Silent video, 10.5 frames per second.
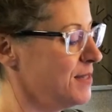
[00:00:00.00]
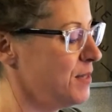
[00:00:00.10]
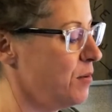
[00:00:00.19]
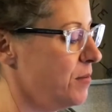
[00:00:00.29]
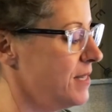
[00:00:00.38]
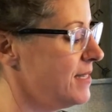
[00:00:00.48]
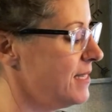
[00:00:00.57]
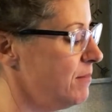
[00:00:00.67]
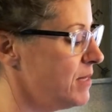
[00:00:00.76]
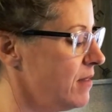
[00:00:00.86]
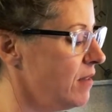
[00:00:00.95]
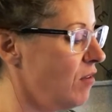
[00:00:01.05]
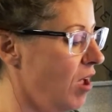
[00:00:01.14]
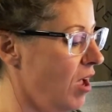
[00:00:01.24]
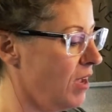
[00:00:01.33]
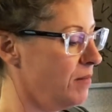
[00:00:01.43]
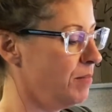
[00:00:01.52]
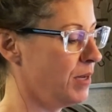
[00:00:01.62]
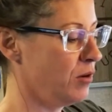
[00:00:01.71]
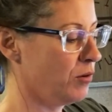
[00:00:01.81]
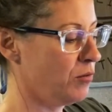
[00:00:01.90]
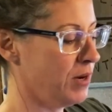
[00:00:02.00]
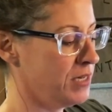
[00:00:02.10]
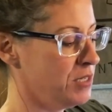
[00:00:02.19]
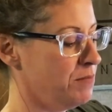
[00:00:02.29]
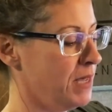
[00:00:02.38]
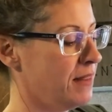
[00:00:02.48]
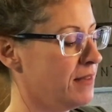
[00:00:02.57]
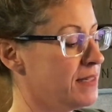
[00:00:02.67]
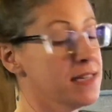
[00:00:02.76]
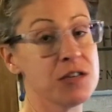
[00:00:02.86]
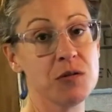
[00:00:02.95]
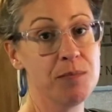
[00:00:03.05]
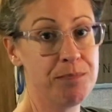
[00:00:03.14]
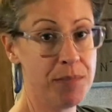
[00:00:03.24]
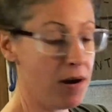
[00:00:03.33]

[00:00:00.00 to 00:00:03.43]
So this seems a little odd, but you're going to make this into a